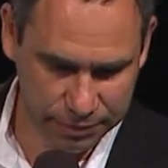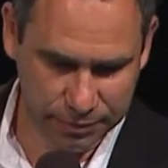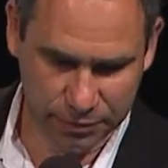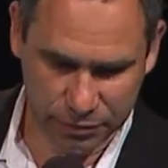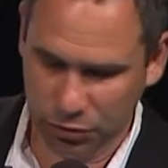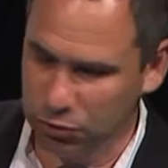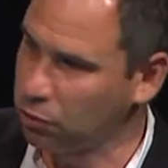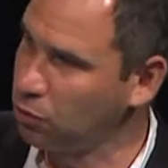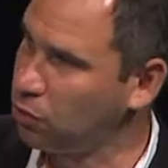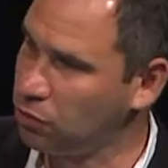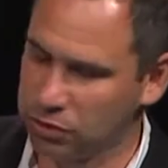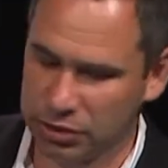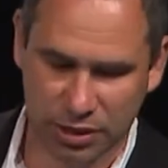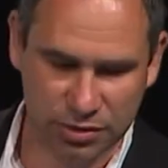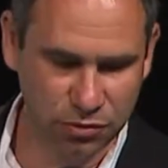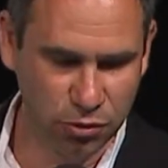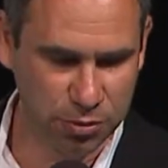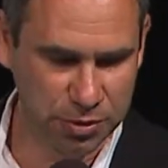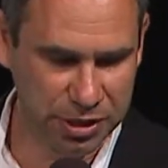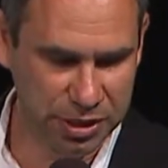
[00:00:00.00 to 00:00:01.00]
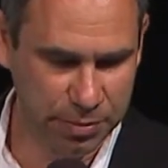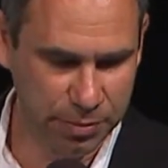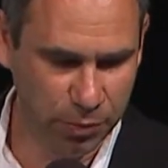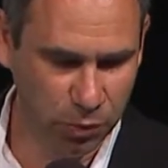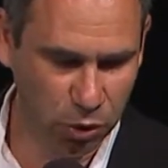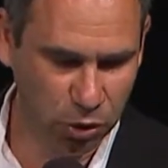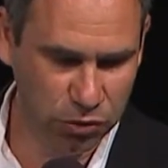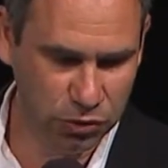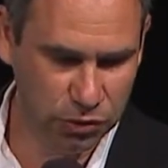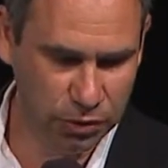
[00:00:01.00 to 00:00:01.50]
so-called transform skip
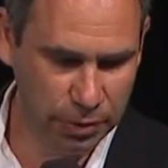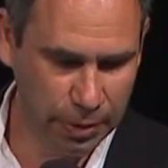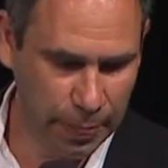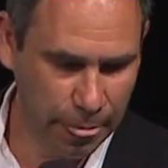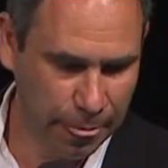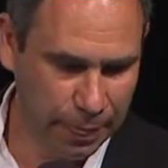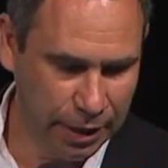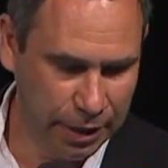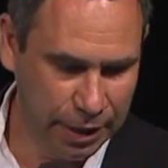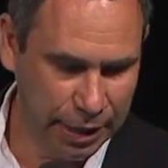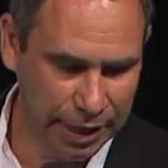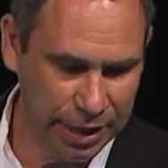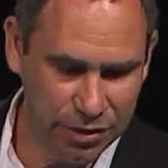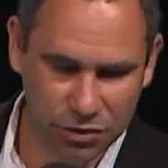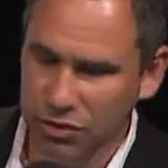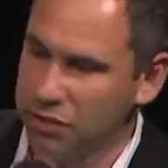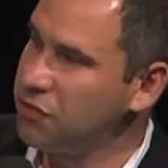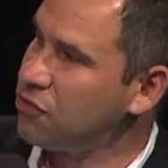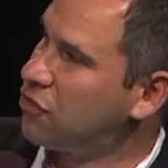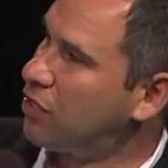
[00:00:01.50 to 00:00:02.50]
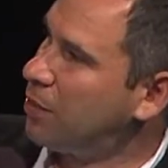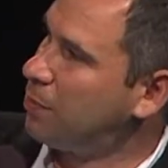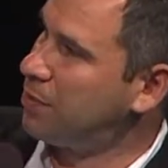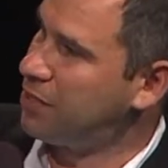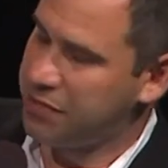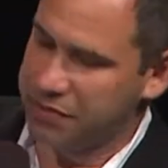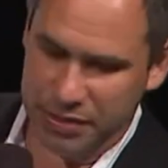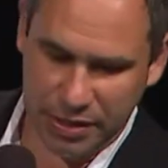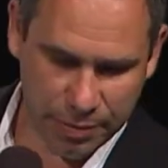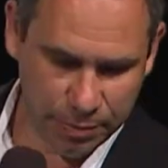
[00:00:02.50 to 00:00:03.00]
mode, and
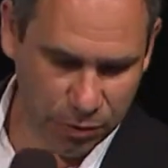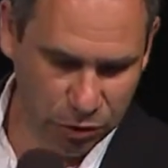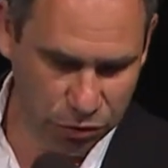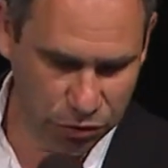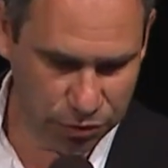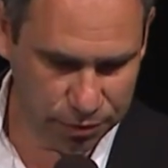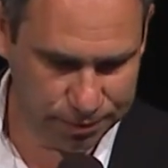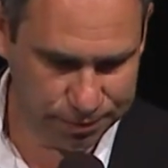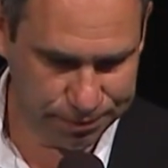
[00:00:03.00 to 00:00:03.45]
intra-PCM mode.